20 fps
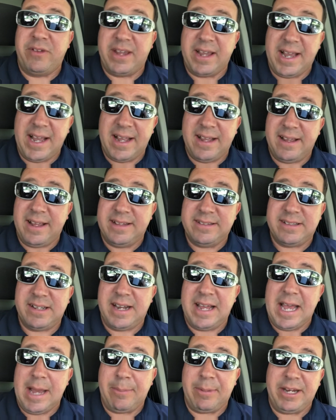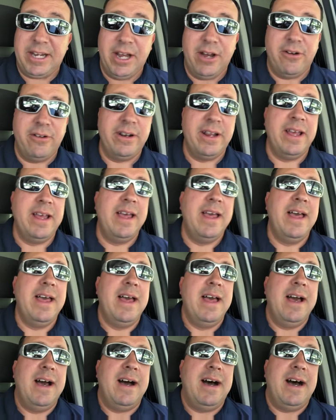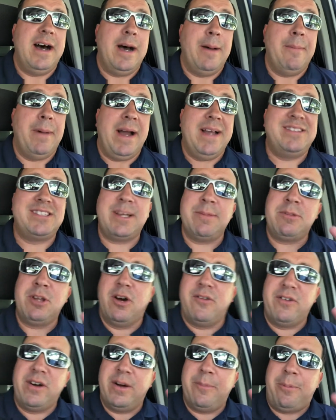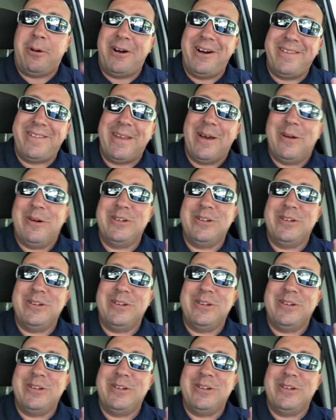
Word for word: ends on a happy note. Um, I skipped over a part though.